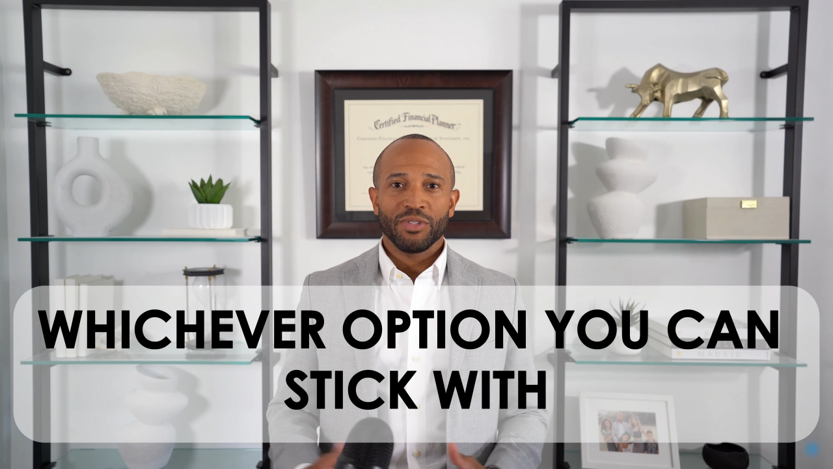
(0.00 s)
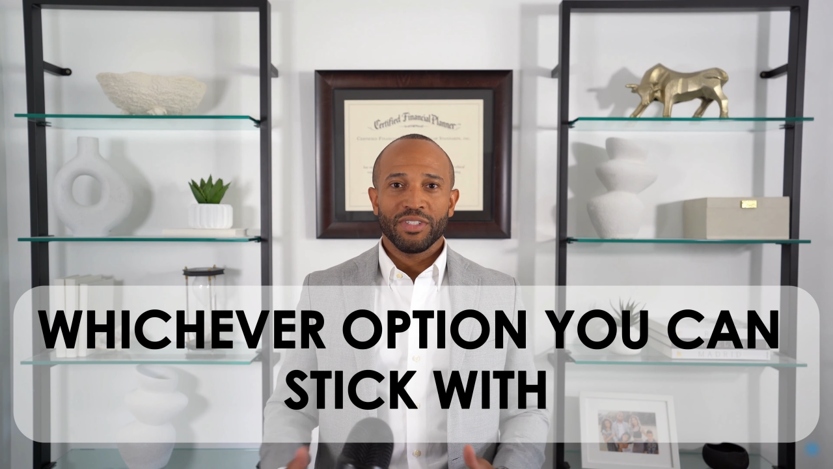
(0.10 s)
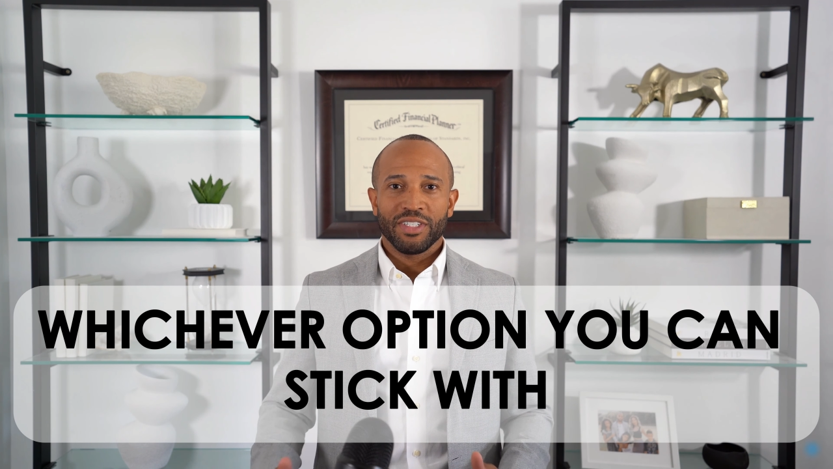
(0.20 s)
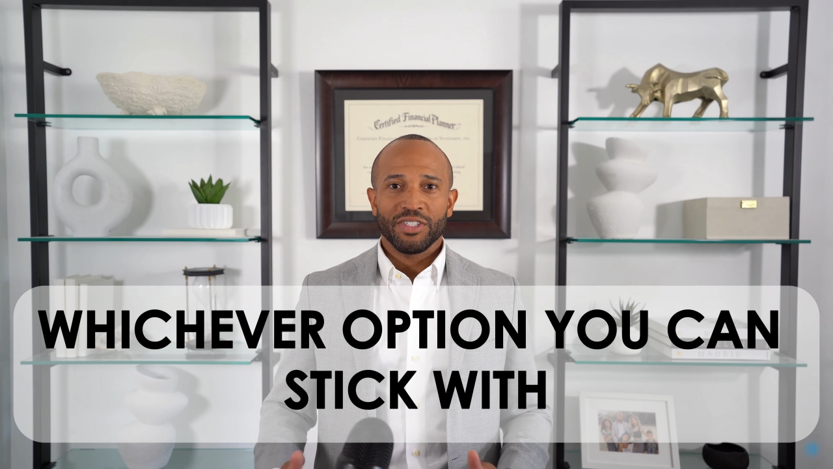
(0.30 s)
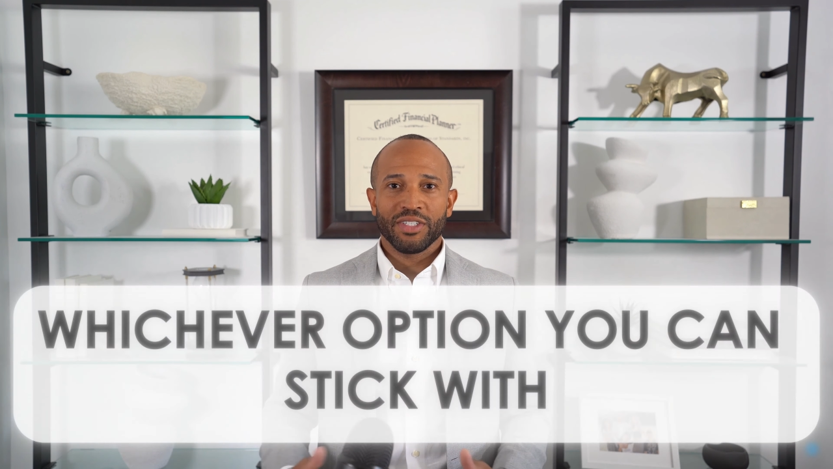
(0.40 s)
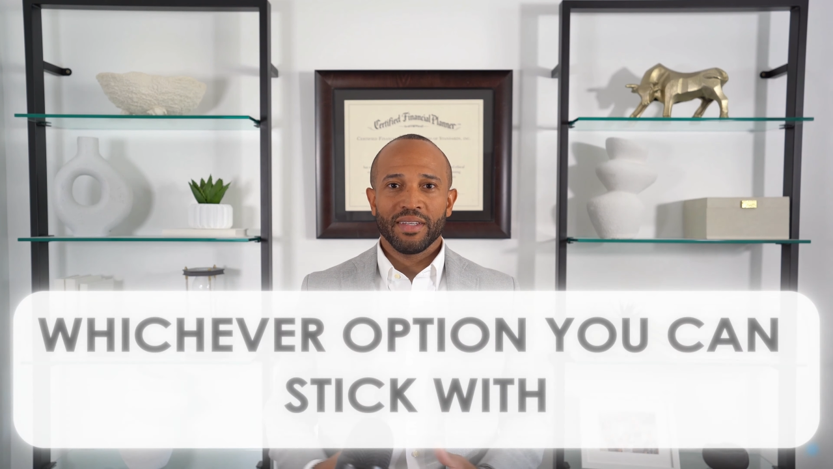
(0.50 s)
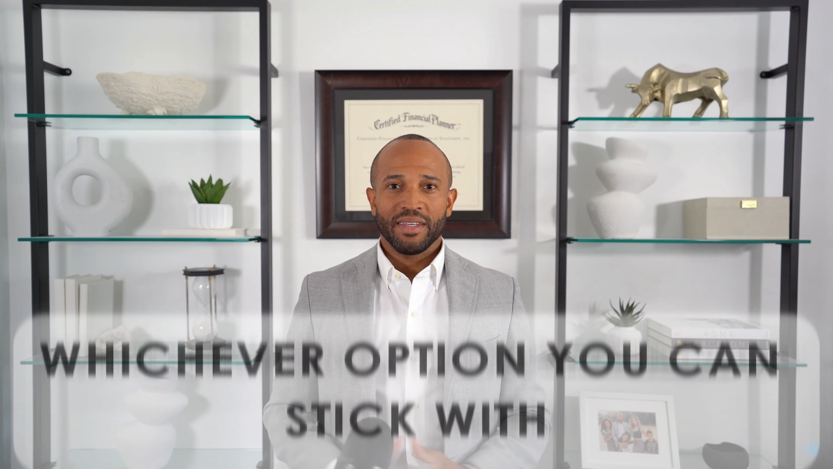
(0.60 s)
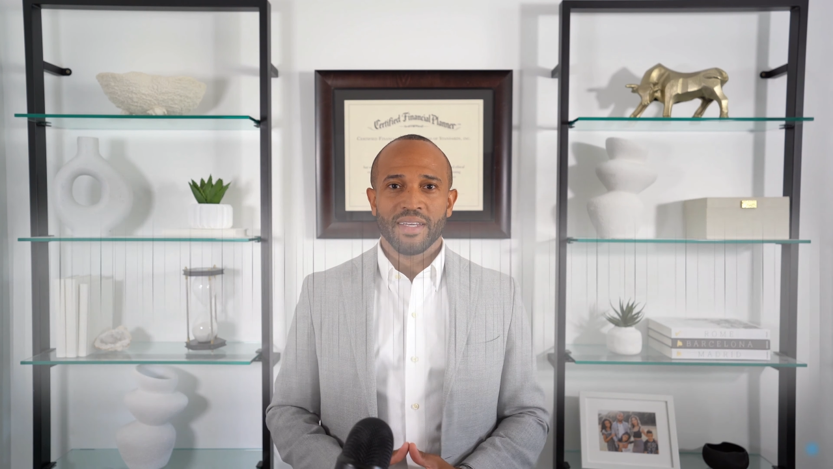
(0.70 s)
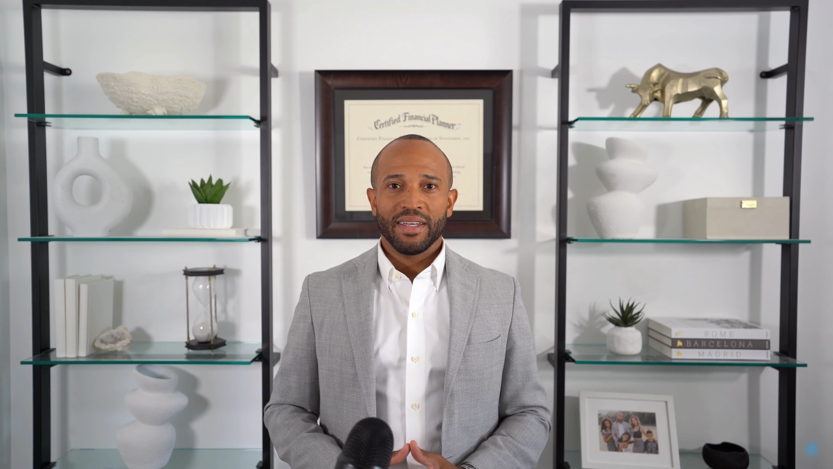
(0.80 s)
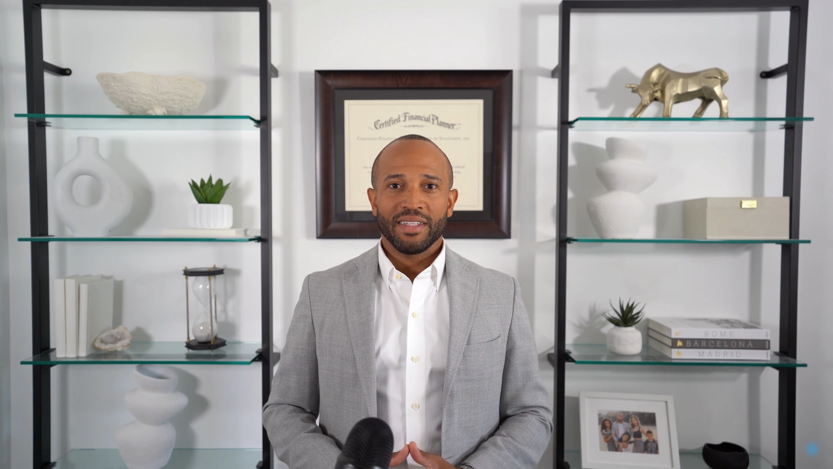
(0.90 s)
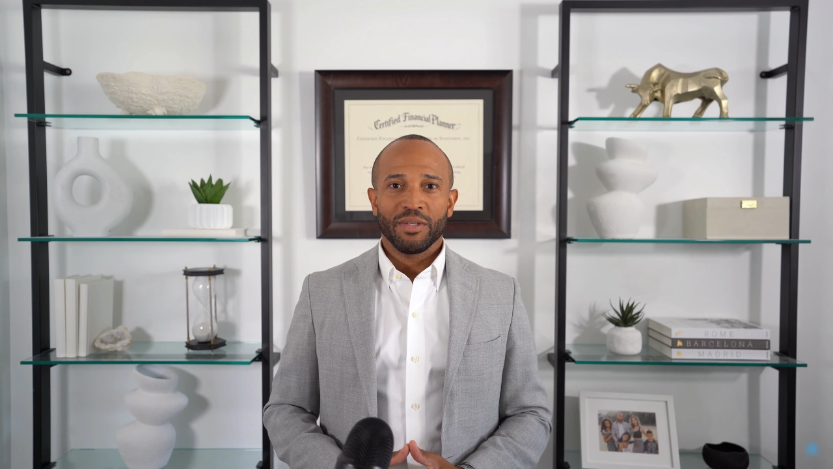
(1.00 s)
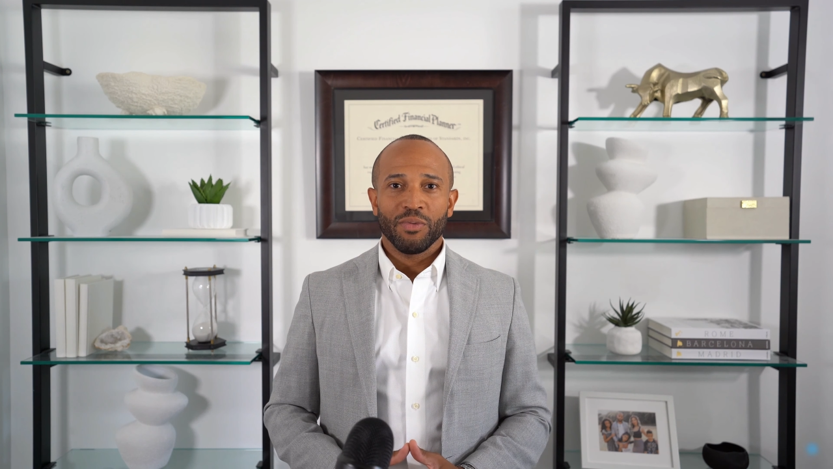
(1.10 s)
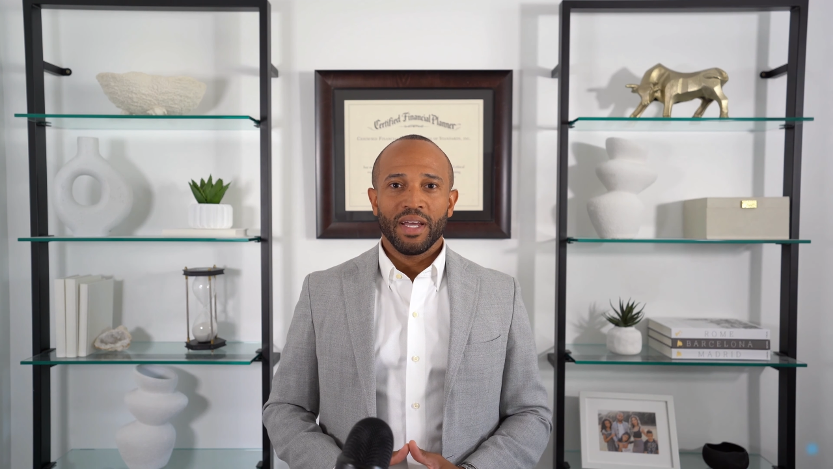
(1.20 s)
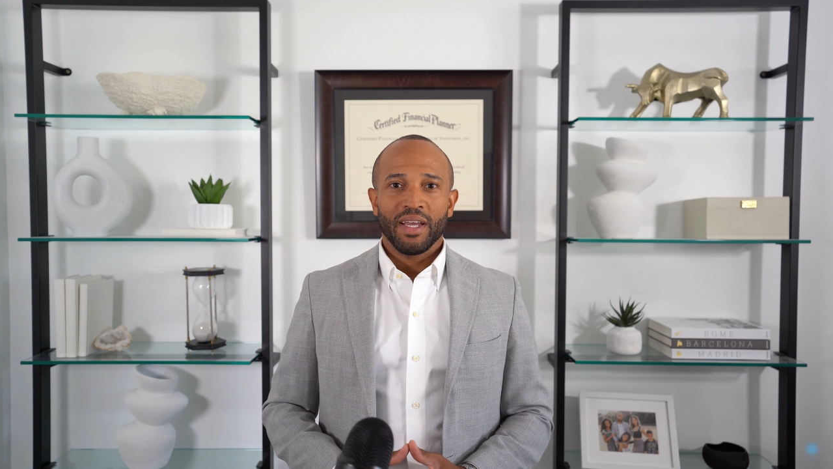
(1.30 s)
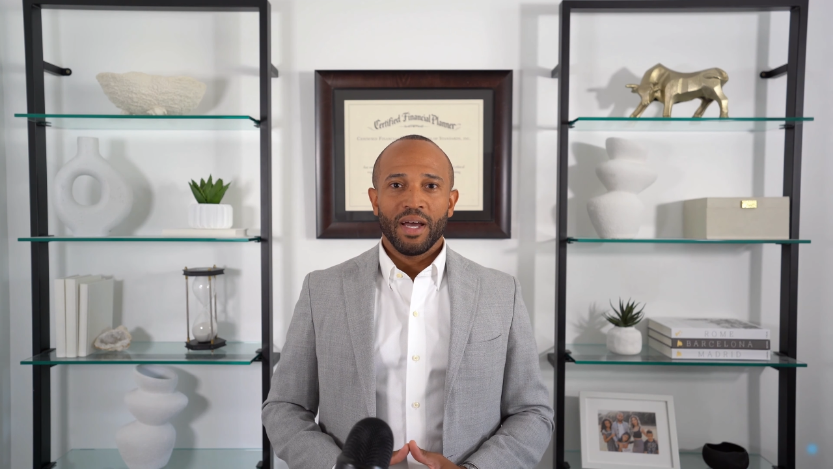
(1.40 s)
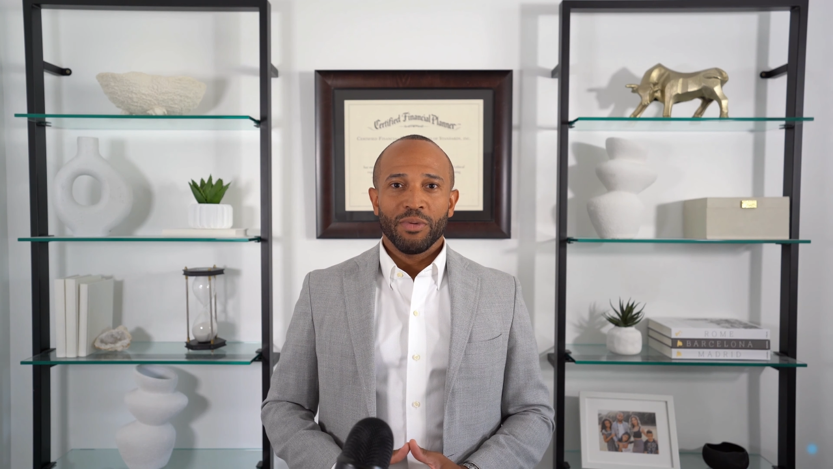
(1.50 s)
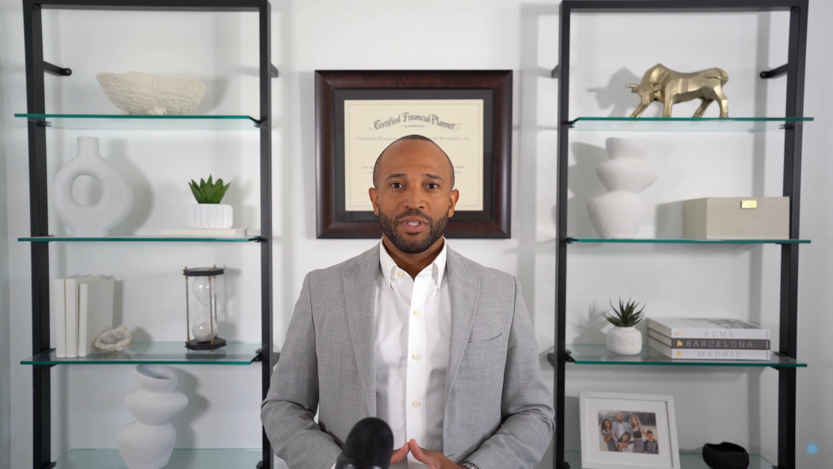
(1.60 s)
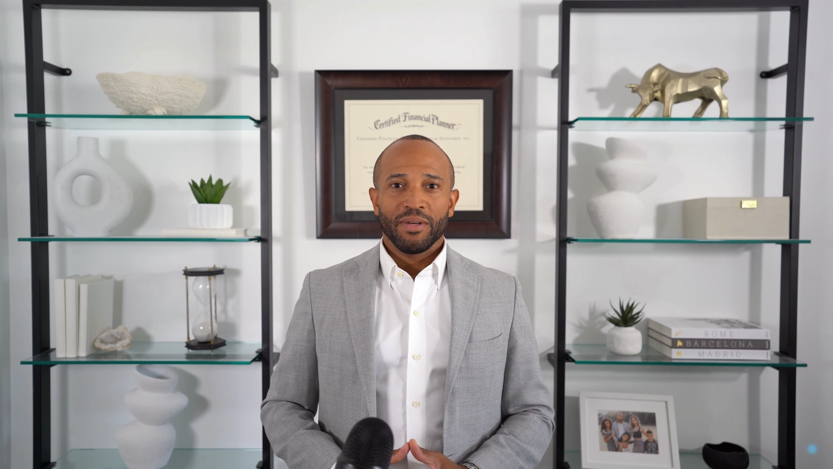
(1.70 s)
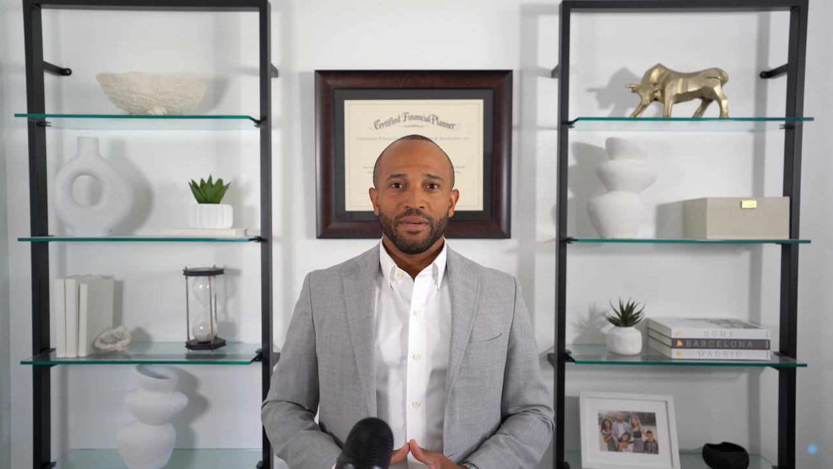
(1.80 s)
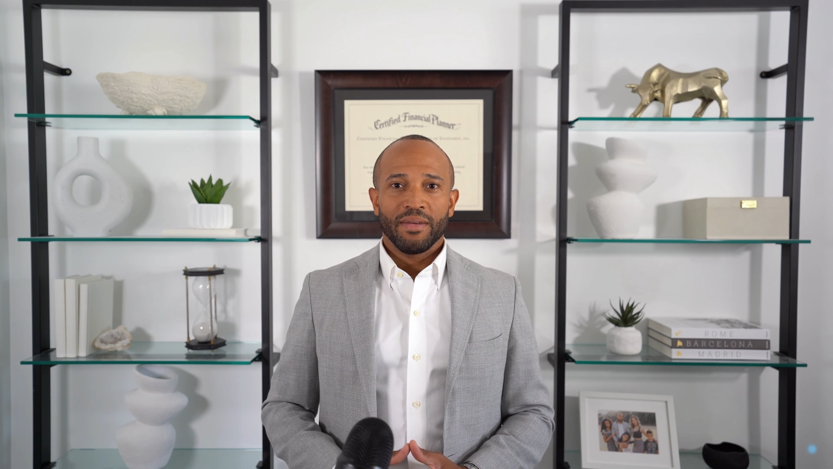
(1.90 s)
decision is the right option.